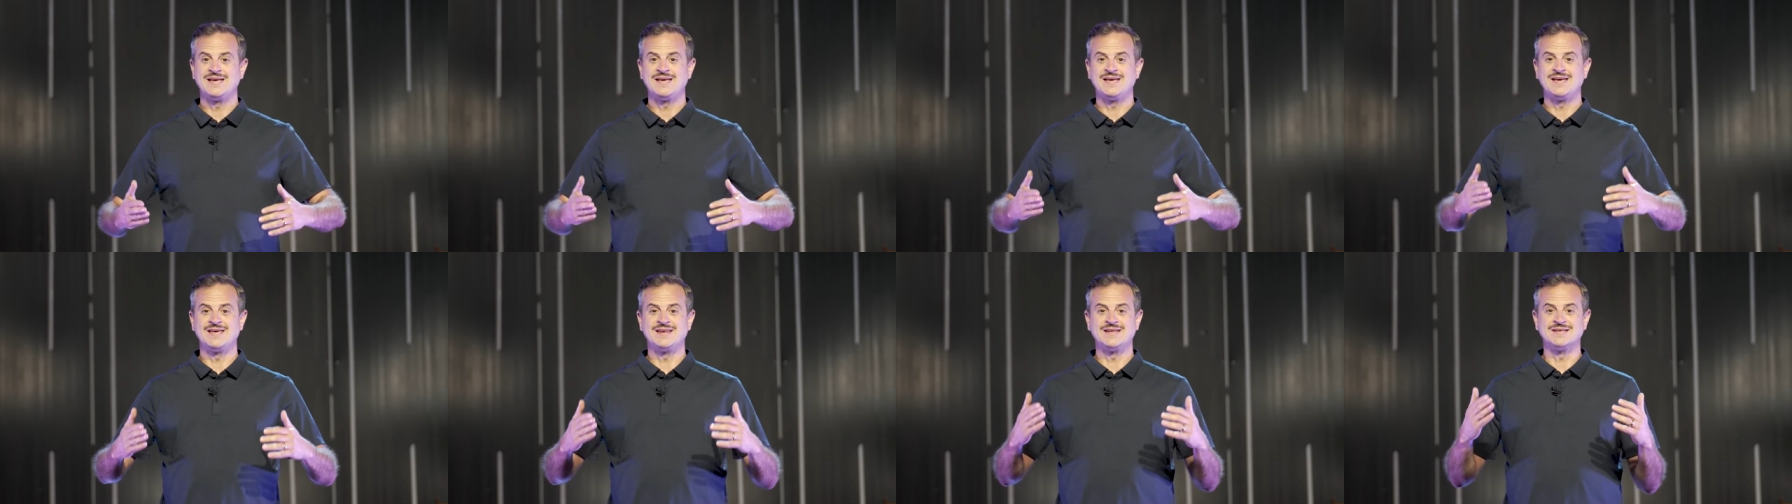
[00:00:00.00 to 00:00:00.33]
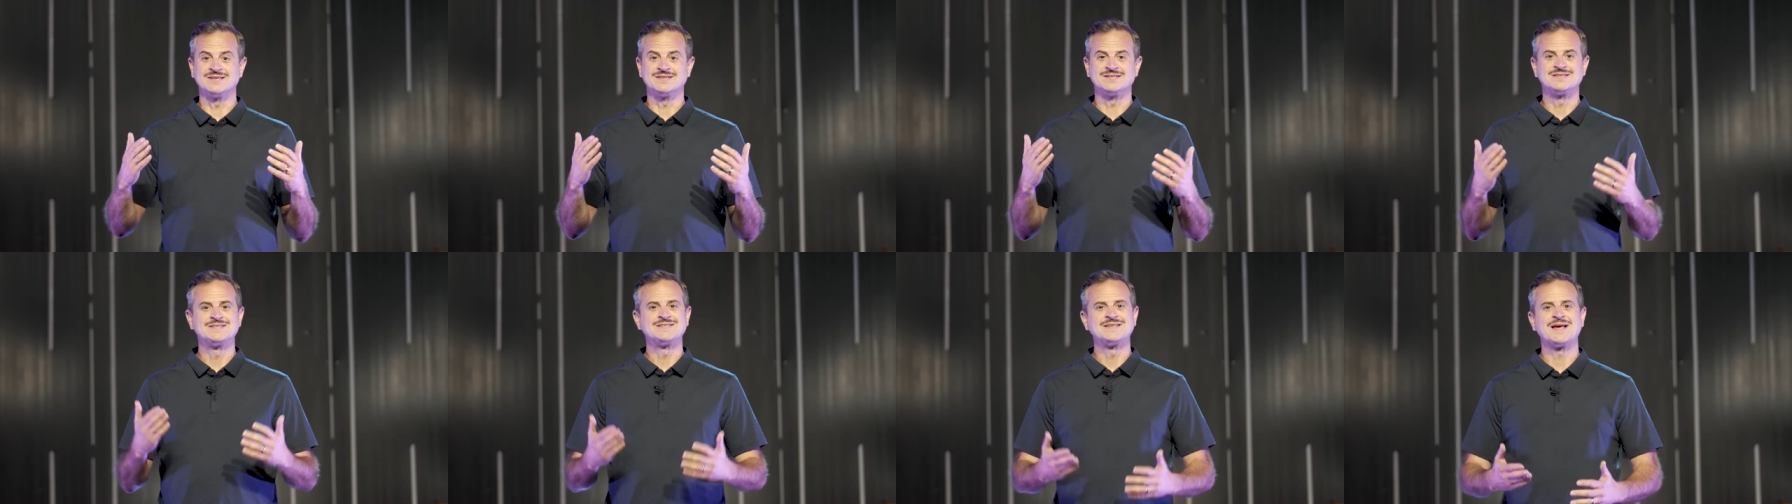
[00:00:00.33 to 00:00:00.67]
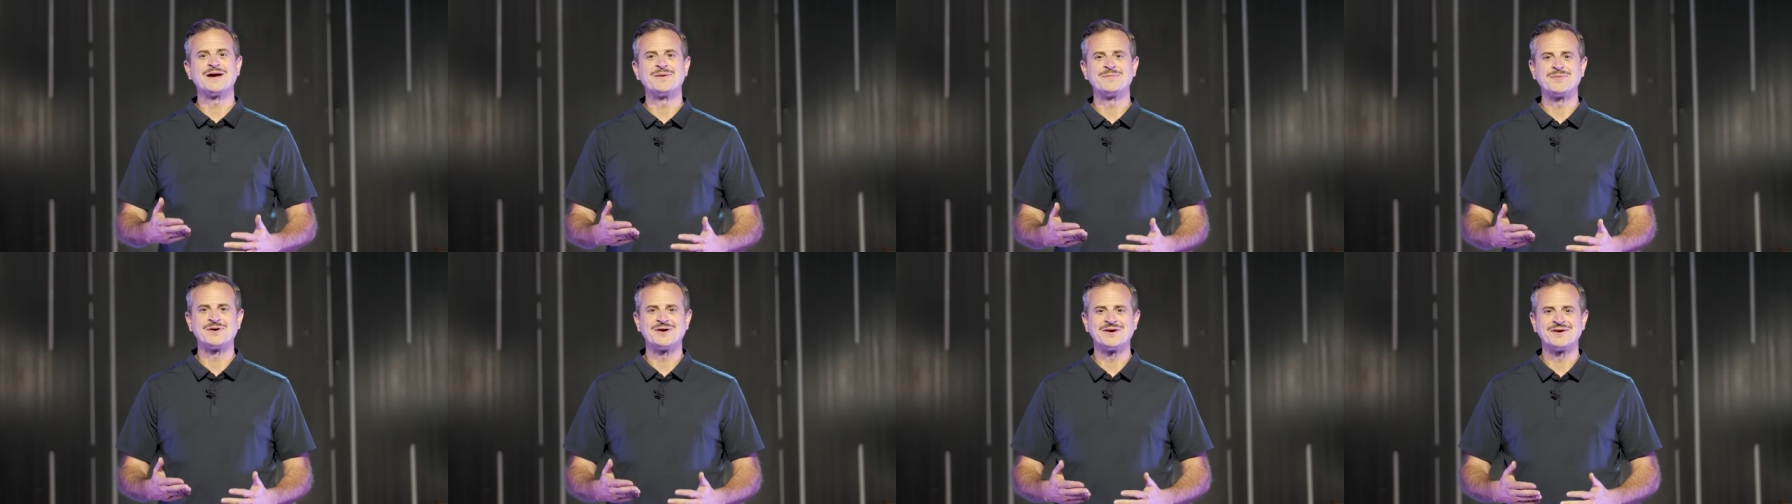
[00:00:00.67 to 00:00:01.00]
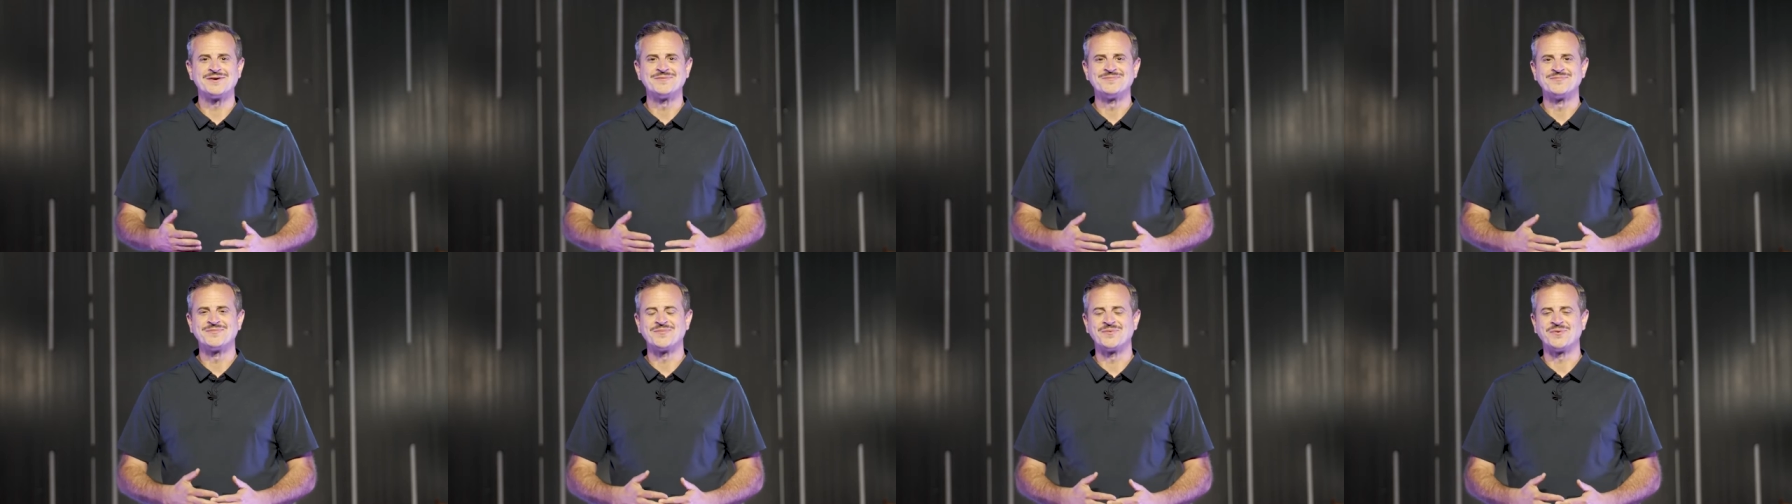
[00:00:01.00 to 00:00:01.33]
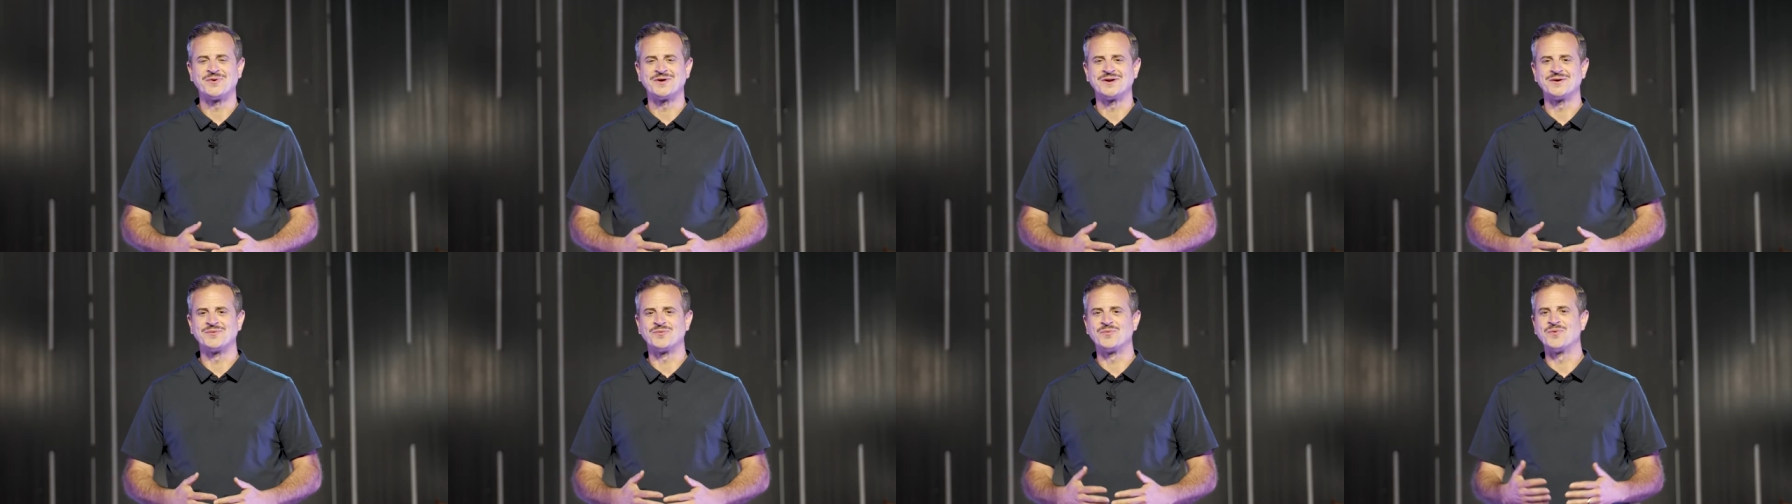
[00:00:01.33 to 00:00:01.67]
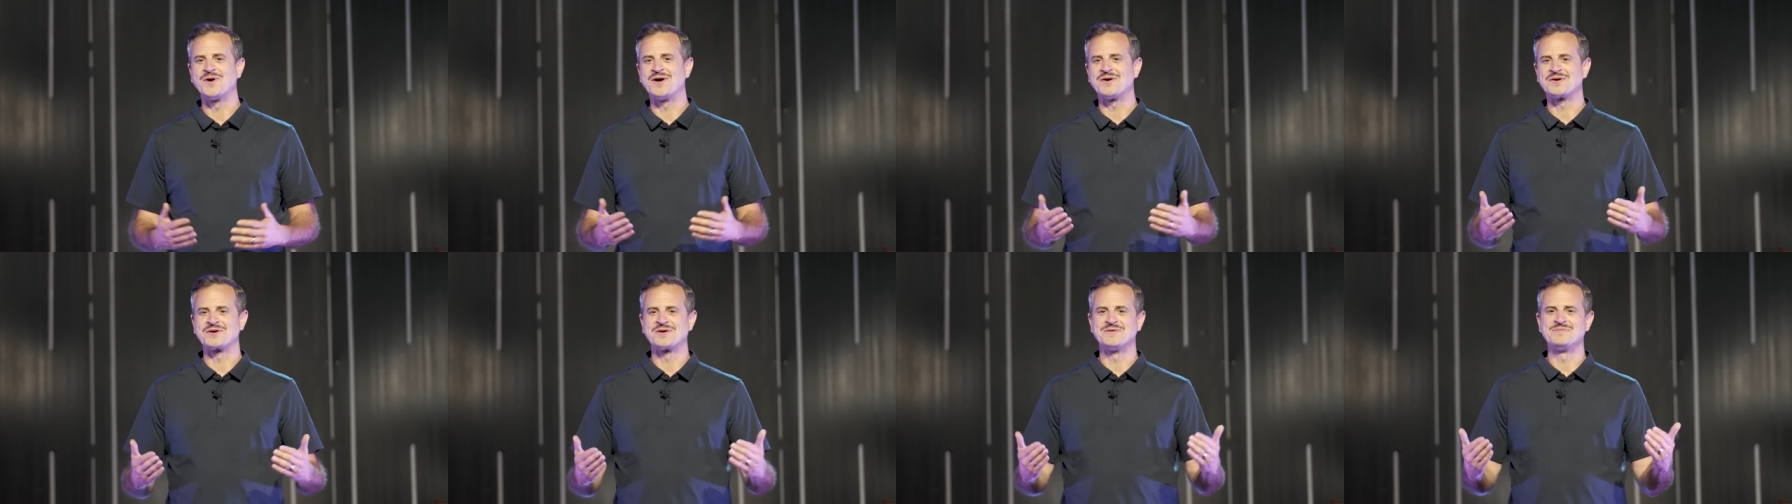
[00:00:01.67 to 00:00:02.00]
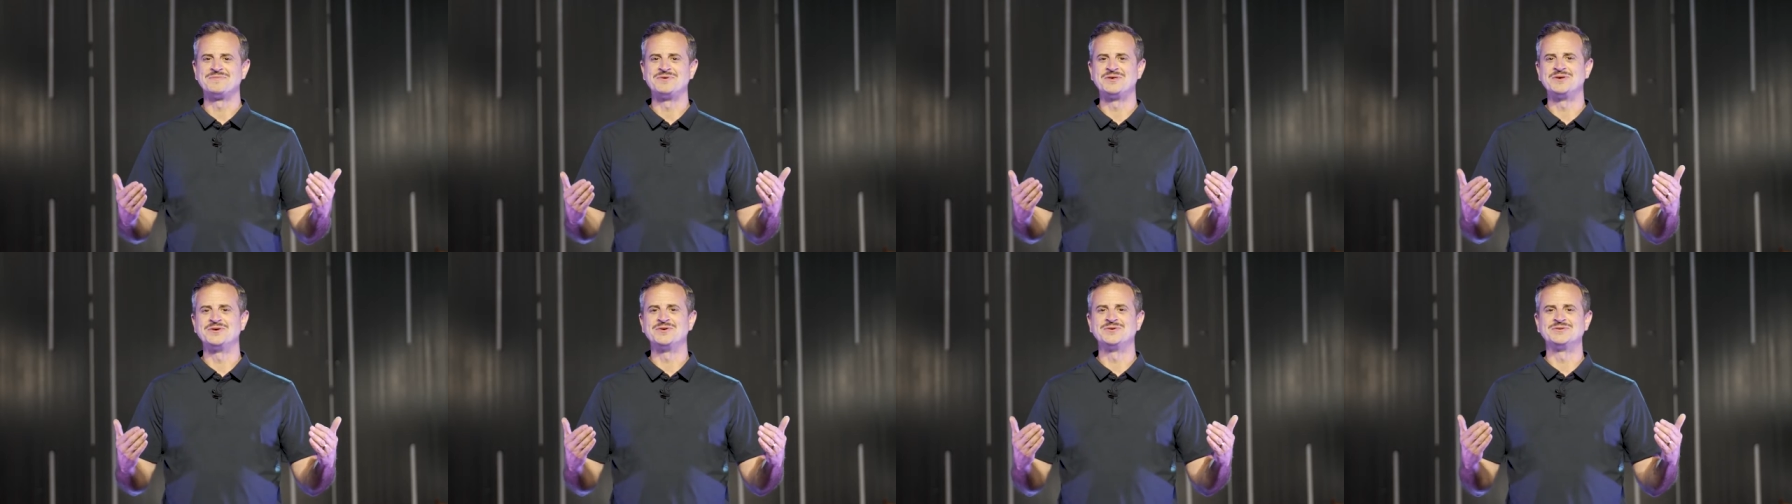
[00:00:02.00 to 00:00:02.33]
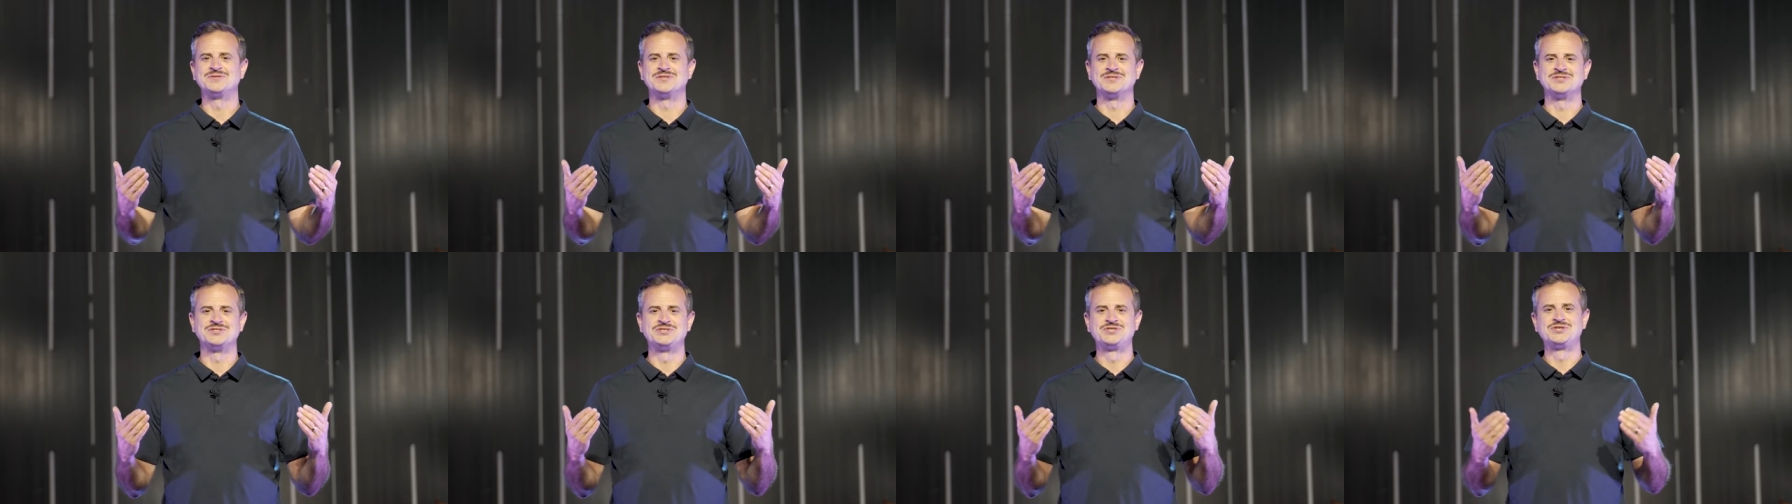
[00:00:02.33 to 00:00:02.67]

It is summer. I want to welcome you to